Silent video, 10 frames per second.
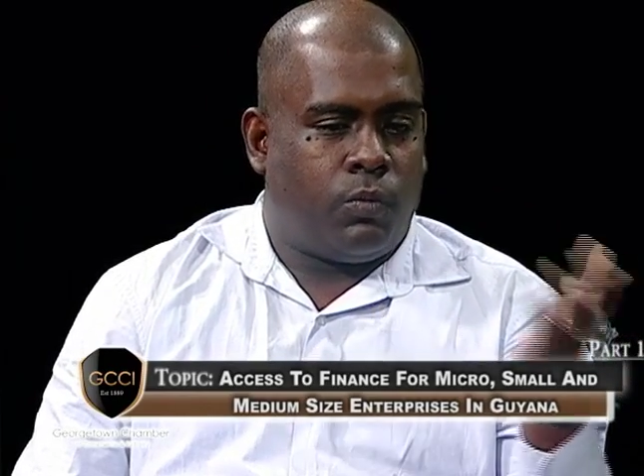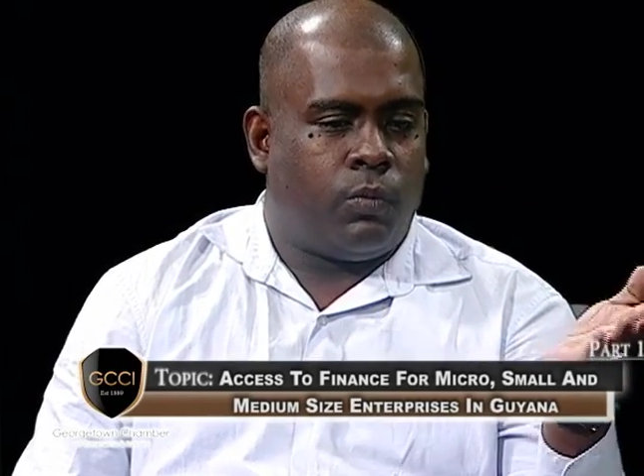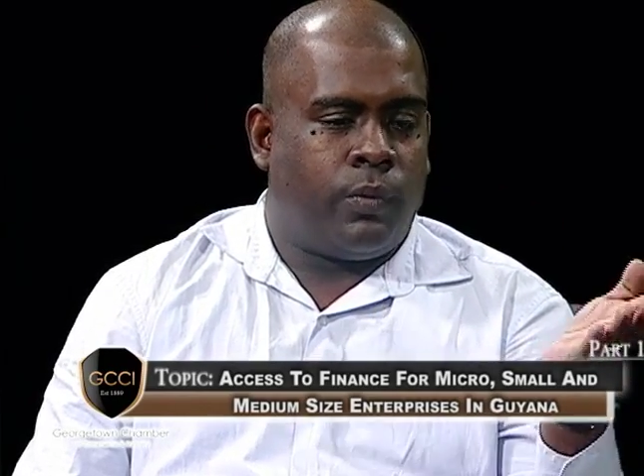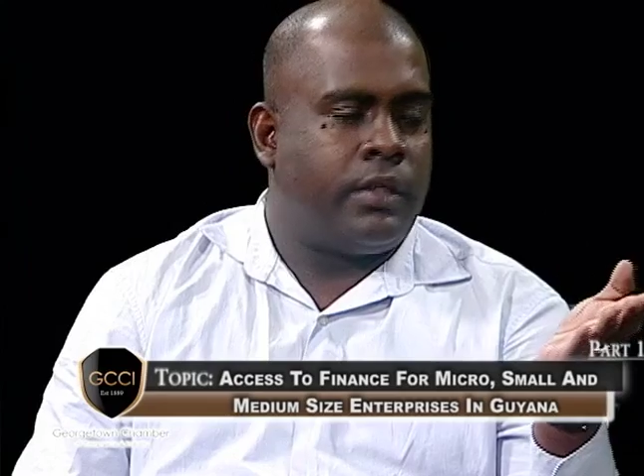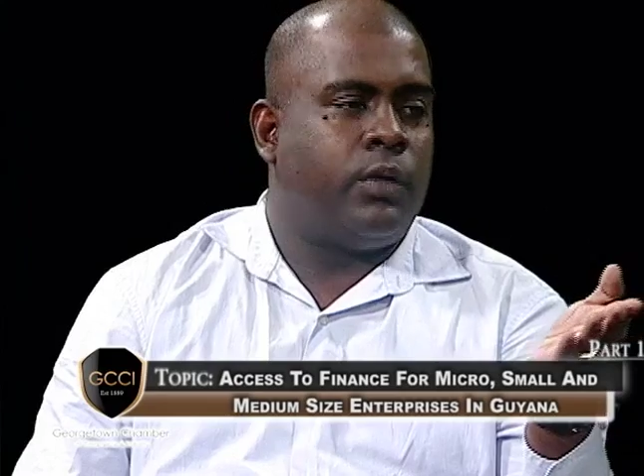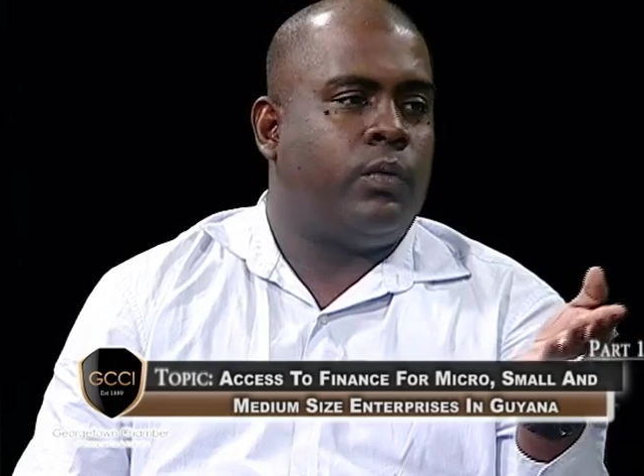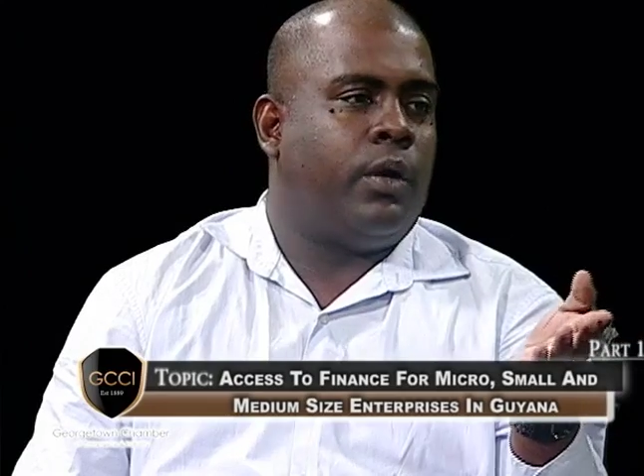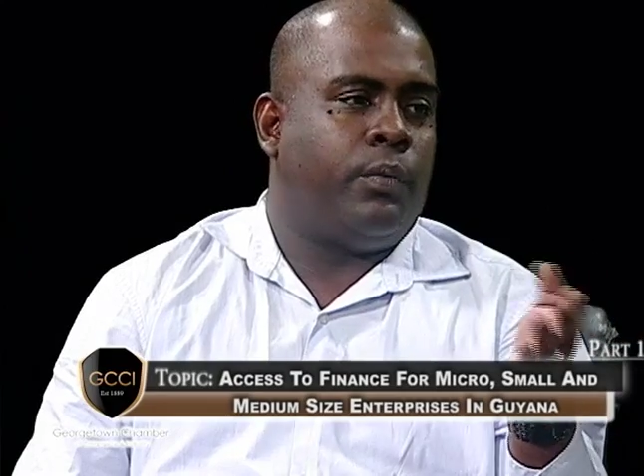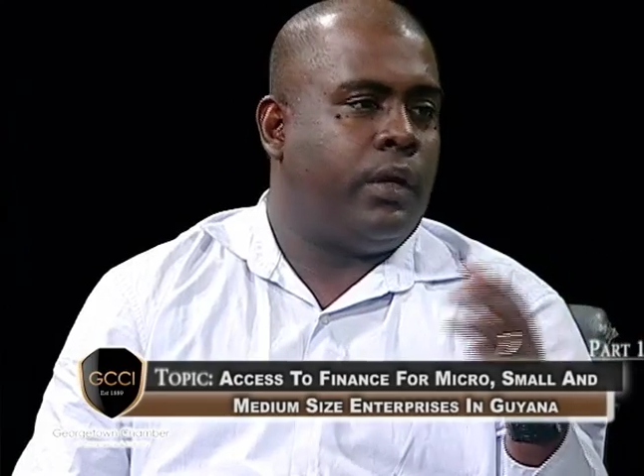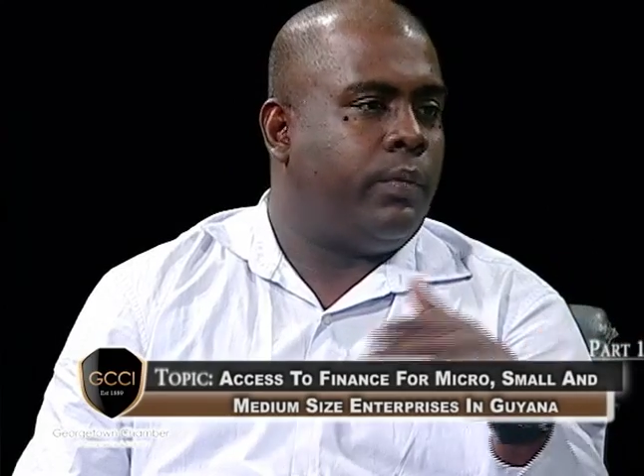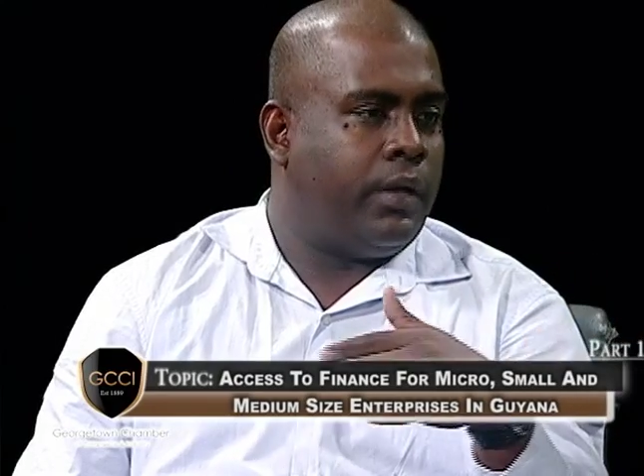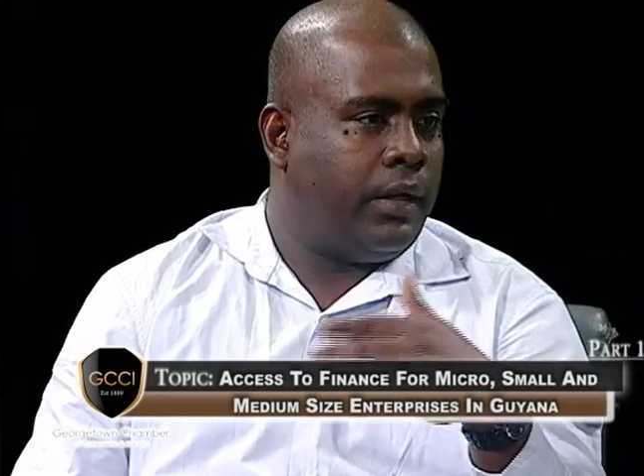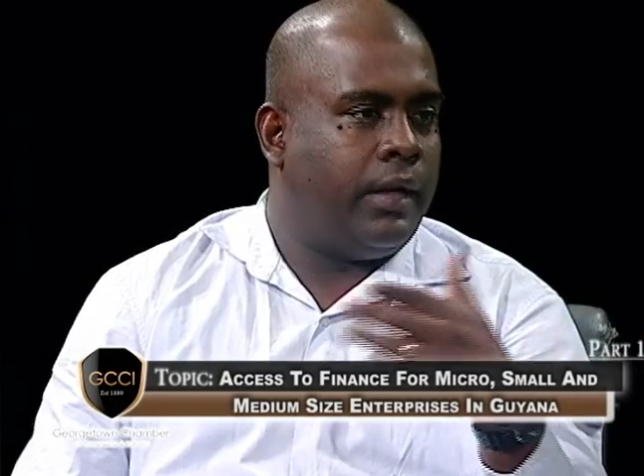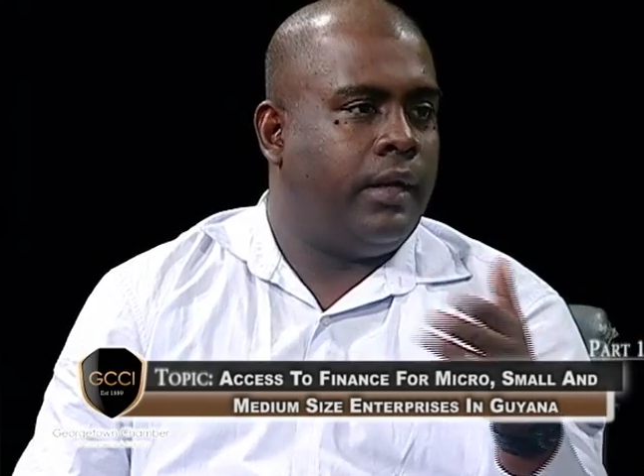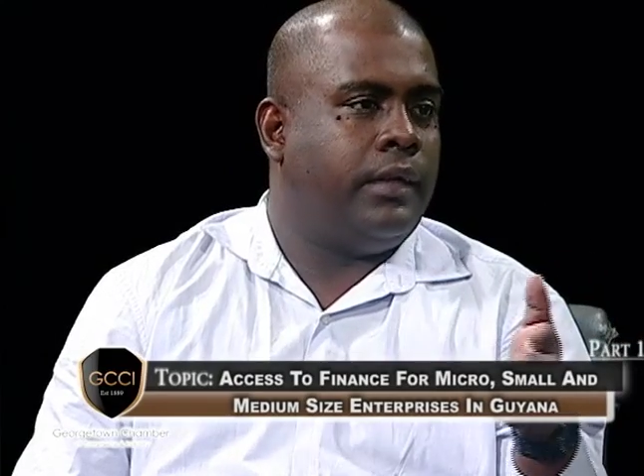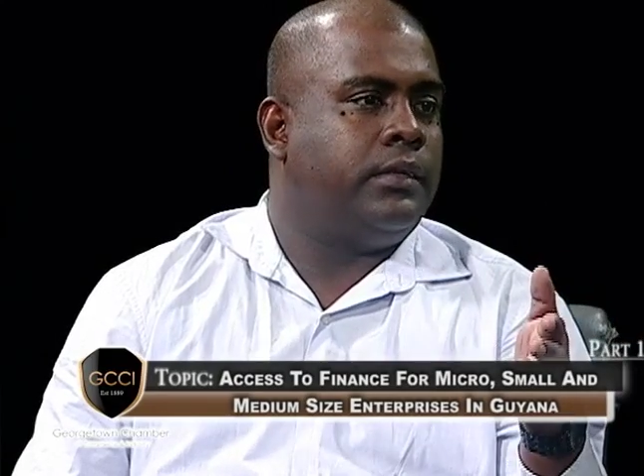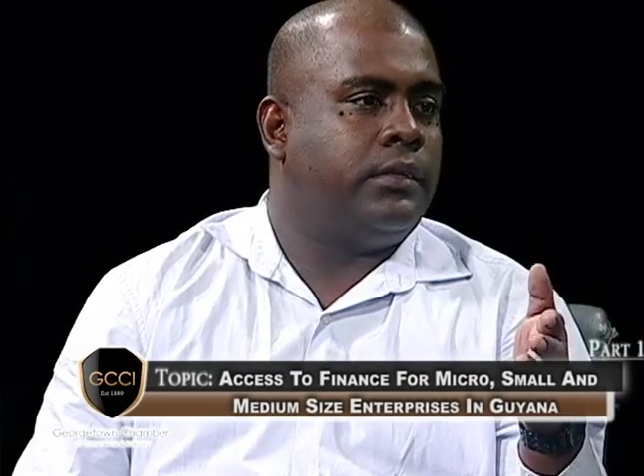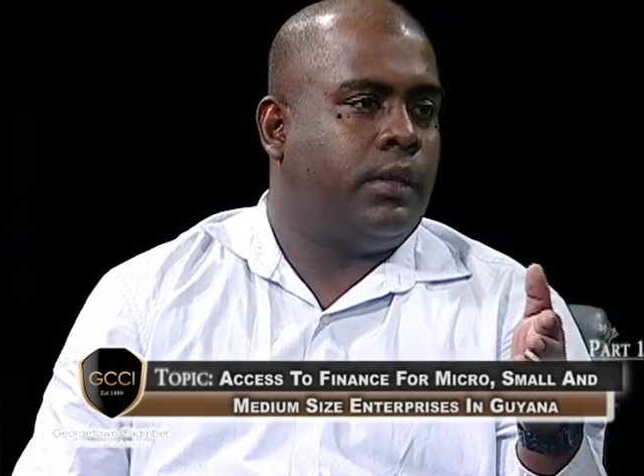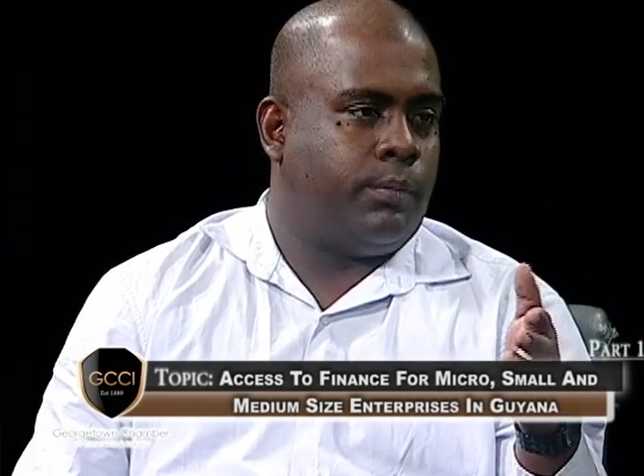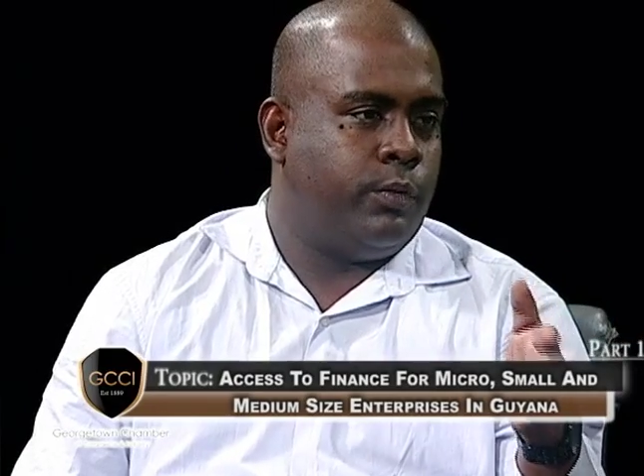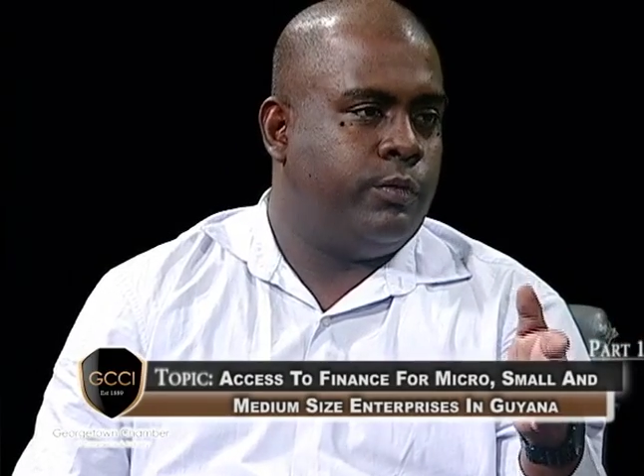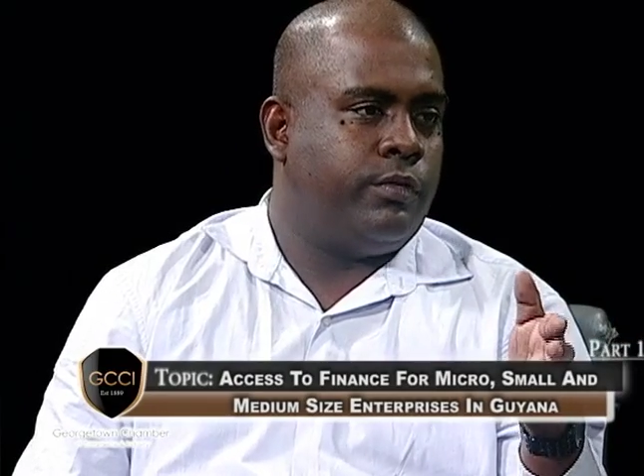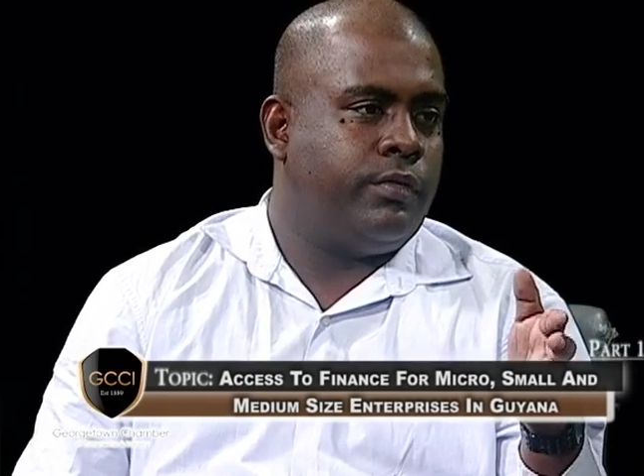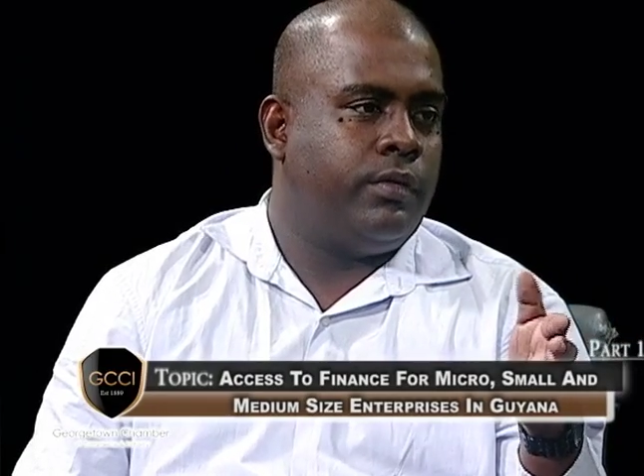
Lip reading: within 1 week we can get that approved.